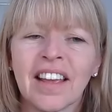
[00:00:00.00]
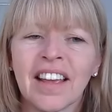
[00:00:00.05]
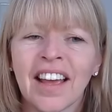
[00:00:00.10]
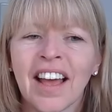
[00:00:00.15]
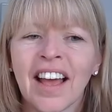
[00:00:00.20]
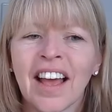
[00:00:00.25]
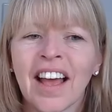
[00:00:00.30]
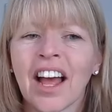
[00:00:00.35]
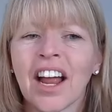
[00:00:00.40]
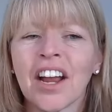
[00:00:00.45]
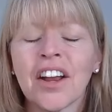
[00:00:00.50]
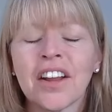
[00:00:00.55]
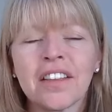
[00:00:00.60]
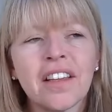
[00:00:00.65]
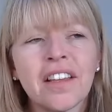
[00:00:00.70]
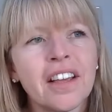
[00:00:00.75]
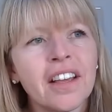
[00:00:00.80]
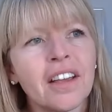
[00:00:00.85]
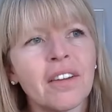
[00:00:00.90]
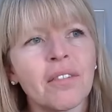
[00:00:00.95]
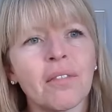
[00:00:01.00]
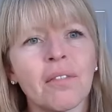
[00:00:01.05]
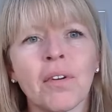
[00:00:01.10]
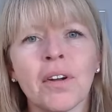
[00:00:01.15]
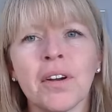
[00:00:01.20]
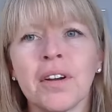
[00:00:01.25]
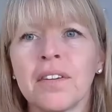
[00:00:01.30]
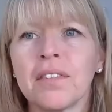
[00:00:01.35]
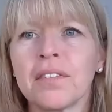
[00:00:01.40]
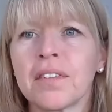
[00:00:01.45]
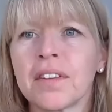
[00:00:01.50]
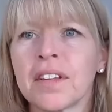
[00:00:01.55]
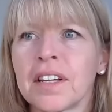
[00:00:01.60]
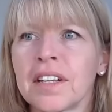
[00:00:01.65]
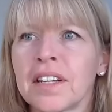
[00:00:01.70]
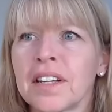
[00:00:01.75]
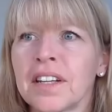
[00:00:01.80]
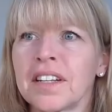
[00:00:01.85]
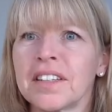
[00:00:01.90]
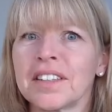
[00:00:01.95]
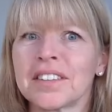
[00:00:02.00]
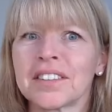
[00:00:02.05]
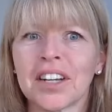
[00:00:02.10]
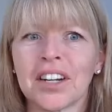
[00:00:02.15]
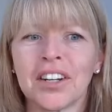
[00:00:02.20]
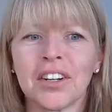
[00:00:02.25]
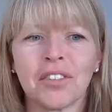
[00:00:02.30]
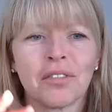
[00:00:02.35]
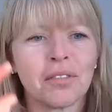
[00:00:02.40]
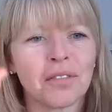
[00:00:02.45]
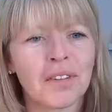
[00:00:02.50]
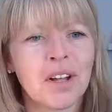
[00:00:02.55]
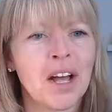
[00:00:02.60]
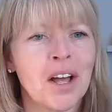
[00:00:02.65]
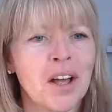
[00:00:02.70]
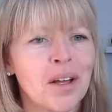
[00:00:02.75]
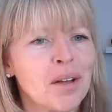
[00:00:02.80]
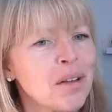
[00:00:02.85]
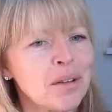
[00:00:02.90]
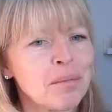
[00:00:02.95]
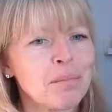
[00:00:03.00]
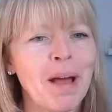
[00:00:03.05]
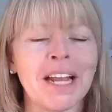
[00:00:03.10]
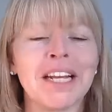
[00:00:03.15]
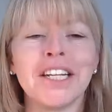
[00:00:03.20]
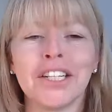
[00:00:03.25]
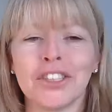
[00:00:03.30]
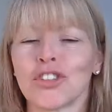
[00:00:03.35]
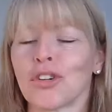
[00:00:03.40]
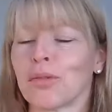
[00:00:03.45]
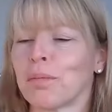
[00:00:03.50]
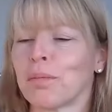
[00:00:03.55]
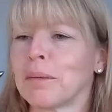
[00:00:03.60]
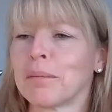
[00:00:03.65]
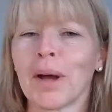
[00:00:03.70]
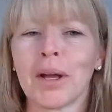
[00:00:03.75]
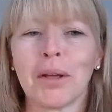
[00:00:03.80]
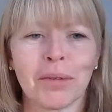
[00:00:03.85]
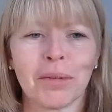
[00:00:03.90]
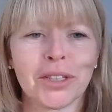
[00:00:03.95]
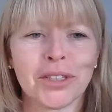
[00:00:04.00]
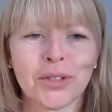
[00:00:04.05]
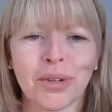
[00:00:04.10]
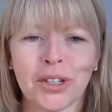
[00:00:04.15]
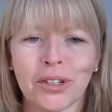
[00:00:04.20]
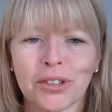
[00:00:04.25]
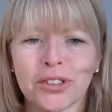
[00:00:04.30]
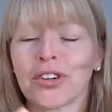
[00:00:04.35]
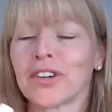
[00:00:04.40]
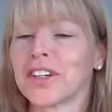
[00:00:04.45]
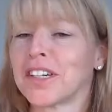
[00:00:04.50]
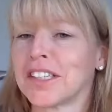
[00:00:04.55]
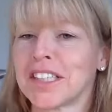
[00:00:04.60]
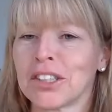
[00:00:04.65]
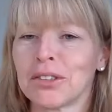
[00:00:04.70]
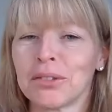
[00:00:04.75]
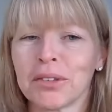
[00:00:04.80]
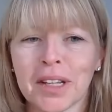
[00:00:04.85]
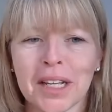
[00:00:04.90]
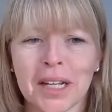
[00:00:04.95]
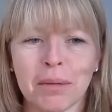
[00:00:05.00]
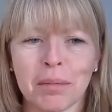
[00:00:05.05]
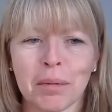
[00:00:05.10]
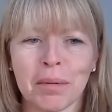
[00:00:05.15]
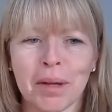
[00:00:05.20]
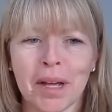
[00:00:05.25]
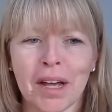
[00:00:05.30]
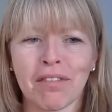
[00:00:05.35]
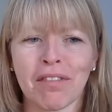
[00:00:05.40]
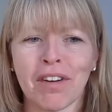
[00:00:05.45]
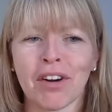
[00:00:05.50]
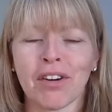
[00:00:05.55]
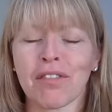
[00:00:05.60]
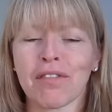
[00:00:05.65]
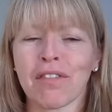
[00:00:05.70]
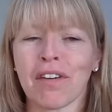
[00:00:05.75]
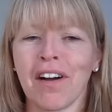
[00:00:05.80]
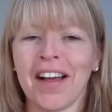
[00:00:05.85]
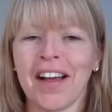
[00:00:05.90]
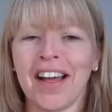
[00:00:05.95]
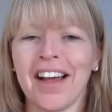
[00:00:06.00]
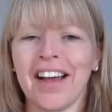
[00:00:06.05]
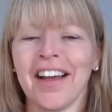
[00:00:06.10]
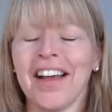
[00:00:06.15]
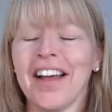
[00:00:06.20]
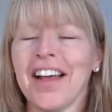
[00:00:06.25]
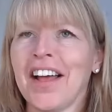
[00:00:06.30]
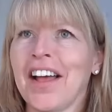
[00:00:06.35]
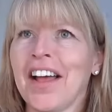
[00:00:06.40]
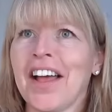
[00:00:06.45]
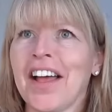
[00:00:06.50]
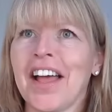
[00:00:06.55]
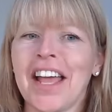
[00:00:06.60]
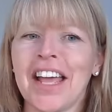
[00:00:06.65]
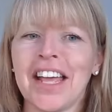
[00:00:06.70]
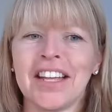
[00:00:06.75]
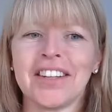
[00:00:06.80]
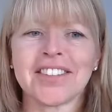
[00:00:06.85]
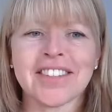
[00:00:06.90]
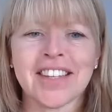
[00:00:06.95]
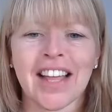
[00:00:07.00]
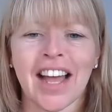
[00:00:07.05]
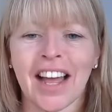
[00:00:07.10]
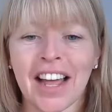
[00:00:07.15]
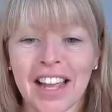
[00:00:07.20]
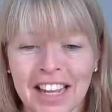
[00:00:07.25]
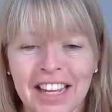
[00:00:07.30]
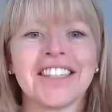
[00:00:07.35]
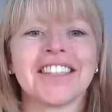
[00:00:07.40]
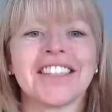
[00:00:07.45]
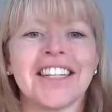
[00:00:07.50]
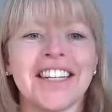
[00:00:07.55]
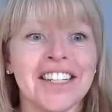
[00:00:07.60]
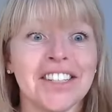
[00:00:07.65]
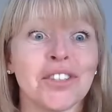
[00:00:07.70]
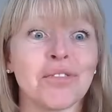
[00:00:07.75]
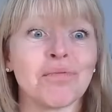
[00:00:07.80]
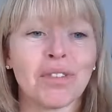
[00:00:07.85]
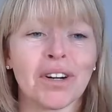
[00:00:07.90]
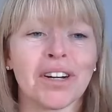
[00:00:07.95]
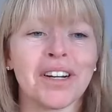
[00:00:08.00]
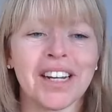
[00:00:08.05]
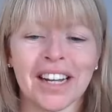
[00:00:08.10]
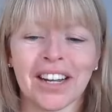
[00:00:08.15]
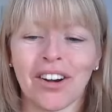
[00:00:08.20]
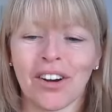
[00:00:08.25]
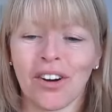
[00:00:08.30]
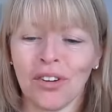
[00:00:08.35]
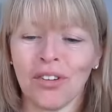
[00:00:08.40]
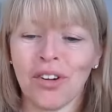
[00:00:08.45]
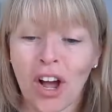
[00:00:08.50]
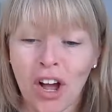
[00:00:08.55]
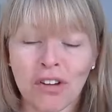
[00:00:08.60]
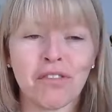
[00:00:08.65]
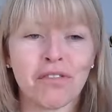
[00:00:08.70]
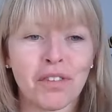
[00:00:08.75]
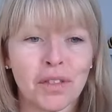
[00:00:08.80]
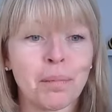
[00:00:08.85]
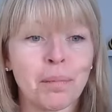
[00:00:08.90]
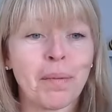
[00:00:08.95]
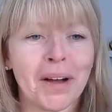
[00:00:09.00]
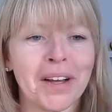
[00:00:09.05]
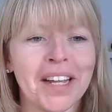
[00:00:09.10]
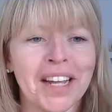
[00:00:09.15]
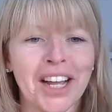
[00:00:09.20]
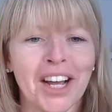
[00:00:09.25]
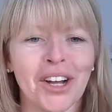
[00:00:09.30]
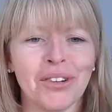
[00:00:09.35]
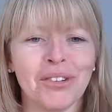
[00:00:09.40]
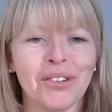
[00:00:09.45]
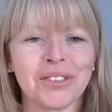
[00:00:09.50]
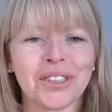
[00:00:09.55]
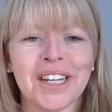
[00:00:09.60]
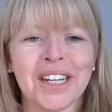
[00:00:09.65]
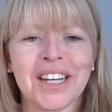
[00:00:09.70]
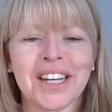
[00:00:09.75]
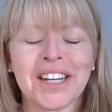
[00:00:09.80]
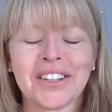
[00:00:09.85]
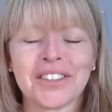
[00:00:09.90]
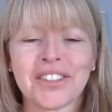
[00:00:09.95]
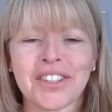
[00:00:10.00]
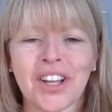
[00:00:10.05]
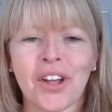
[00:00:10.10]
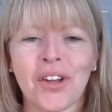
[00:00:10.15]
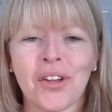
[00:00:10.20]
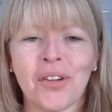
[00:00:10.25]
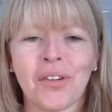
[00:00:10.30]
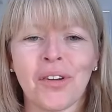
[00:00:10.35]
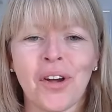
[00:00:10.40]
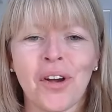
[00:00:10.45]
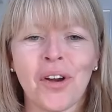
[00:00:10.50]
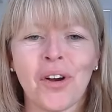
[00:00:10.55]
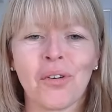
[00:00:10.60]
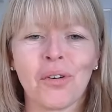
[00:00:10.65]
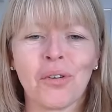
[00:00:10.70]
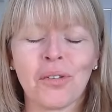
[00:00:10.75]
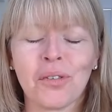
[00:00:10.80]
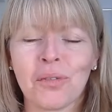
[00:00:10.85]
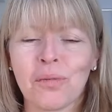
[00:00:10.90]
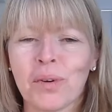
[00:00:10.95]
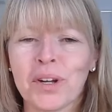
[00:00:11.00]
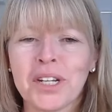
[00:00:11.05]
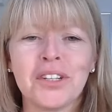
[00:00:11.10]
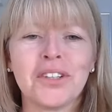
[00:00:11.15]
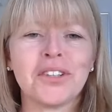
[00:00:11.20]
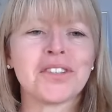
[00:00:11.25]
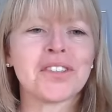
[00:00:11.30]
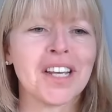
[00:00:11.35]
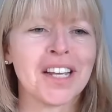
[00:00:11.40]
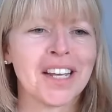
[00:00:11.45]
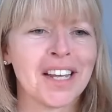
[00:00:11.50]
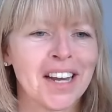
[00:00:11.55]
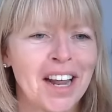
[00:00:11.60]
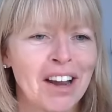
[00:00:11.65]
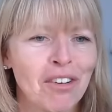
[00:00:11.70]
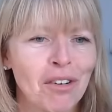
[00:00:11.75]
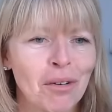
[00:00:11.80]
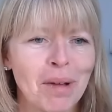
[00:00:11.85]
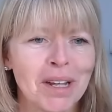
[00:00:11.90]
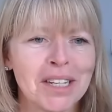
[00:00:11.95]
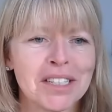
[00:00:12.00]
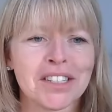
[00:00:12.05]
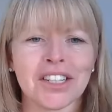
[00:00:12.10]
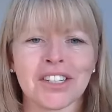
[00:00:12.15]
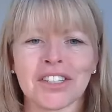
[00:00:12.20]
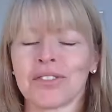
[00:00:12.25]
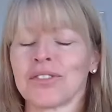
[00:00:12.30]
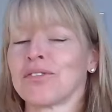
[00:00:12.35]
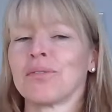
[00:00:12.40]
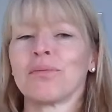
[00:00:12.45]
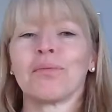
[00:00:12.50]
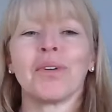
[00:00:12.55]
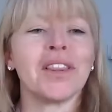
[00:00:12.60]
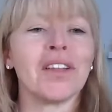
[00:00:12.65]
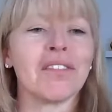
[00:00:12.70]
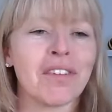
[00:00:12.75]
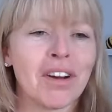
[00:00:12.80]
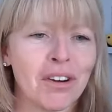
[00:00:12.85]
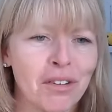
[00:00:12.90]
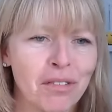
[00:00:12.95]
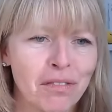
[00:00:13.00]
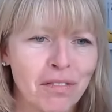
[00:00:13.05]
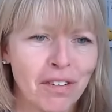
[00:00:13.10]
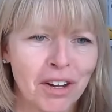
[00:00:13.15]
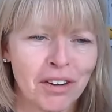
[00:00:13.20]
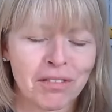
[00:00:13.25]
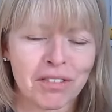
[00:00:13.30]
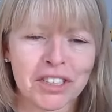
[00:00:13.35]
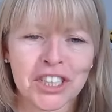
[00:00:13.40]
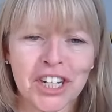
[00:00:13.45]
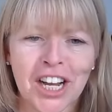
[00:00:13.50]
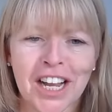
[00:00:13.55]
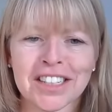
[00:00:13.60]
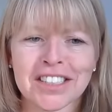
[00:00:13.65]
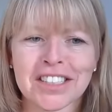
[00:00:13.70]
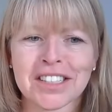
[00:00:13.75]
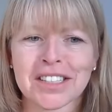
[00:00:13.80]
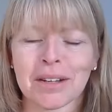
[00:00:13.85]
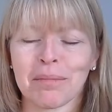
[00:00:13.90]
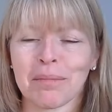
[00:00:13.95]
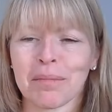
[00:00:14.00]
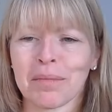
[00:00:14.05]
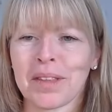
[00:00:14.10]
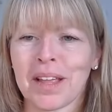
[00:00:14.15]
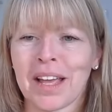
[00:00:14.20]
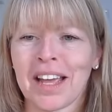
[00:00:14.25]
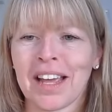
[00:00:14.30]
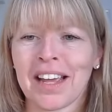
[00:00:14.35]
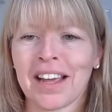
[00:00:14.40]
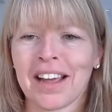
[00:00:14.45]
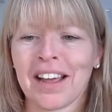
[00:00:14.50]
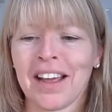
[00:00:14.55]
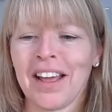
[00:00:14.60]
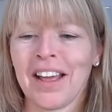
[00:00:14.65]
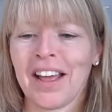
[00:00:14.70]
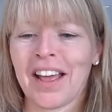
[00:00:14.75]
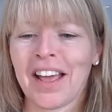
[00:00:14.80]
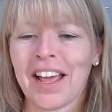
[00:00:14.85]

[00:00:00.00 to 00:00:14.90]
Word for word: yeah, and I think one of the kind of uh, penny dropping moments when you're trying to deal with the eBPF verifier is that it is running over the bytecode. So or when you see an error message, when the verifier rejects something,